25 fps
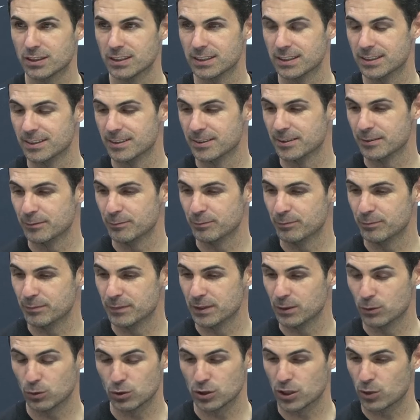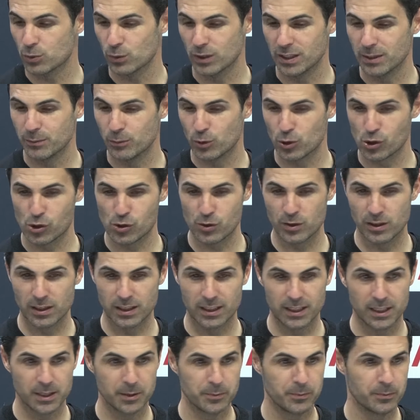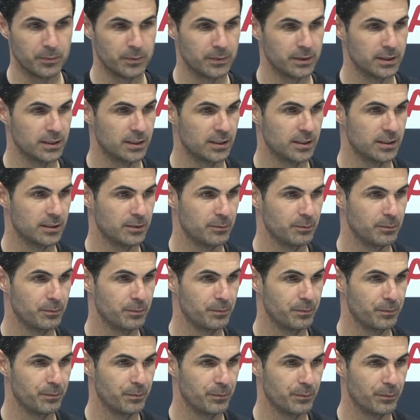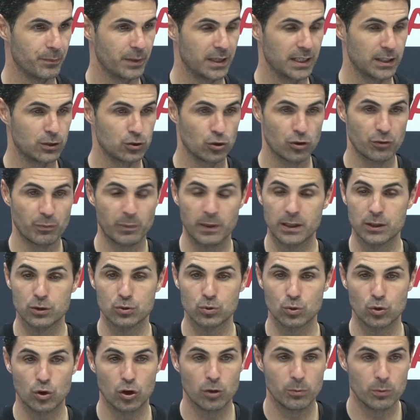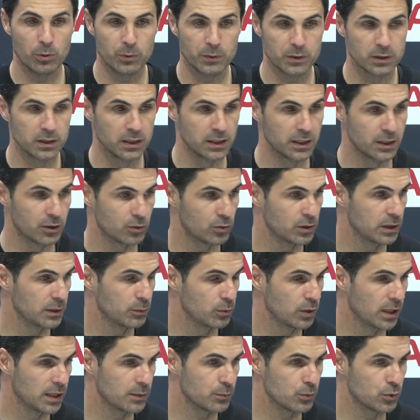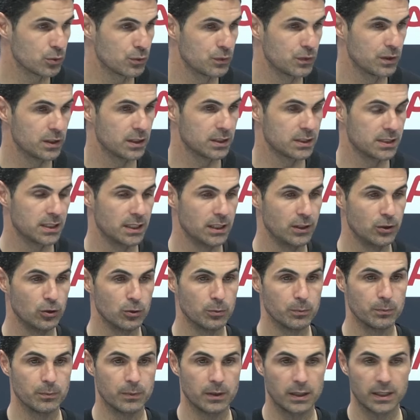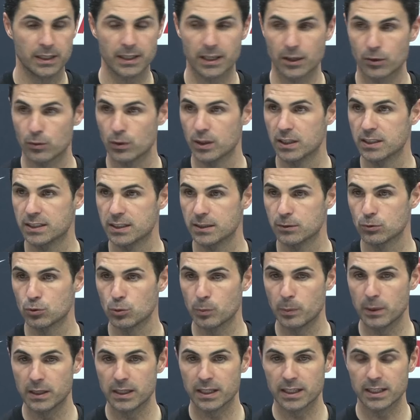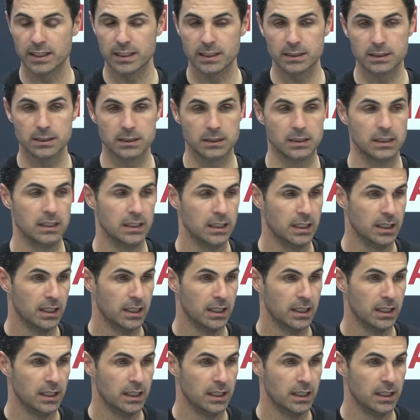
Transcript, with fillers: Um, it was a really emotional game, um, very tough place to come, obviously, incredible atmosphere, stadium, and a great team to play against.